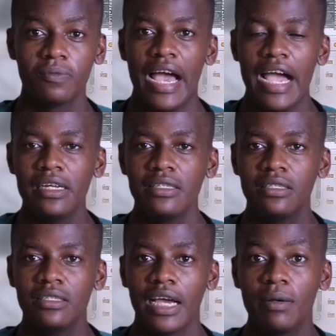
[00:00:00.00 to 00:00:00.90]

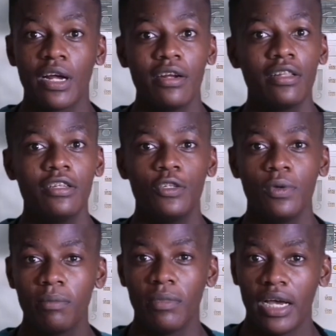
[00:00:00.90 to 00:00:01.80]
And I am currently
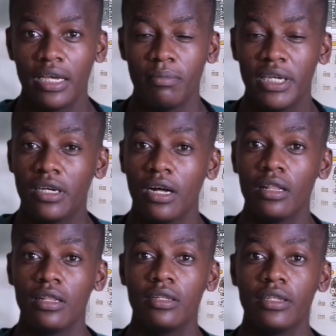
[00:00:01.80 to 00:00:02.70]
doing my
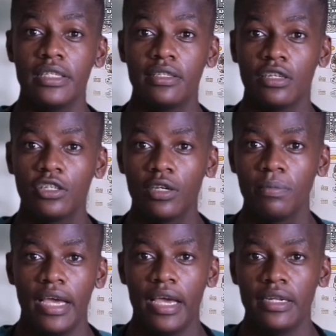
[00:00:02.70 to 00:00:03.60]
medical
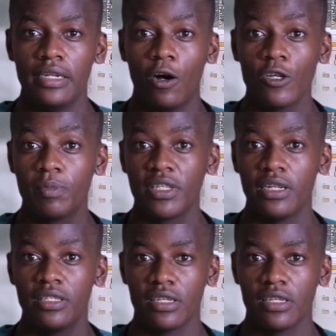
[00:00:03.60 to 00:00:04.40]
internship in a hospital in